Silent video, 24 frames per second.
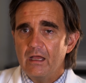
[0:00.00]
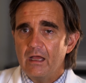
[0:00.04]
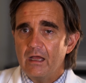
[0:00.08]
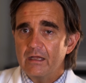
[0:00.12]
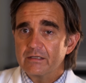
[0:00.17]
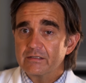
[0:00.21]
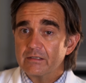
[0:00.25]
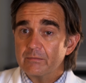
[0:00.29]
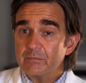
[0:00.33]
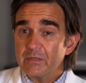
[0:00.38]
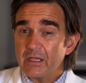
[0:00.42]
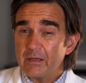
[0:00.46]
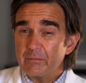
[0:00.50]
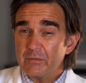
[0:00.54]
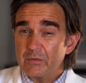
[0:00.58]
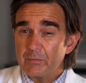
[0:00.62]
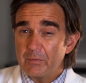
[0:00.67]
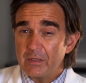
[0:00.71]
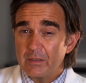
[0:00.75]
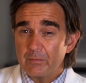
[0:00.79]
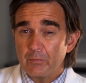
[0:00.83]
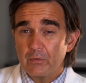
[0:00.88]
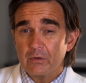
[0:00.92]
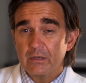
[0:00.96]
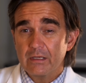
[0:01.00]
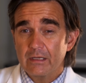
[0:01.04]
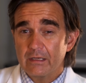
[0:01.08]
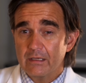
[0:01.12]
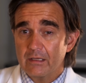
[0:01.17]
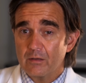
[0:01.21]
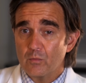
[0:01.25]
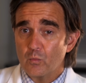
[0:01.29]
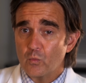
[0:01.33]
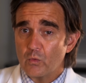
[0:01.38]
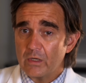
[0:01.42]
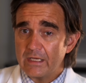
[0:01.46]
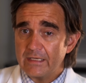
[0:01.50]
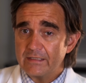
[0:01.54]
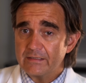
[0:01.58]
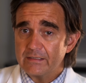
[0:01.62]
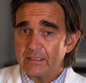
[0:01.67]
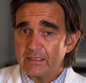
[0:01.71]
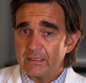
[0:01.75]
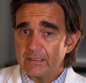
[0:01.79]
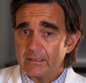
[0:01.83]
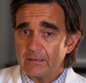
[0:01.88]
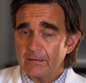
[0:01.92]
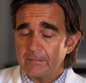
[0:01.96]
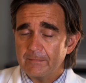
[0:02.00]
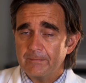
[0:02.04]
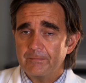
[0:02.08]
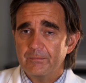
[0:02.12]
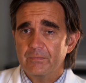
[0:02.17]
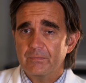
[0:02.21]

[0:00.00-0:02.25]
Sometimes people can get wheezing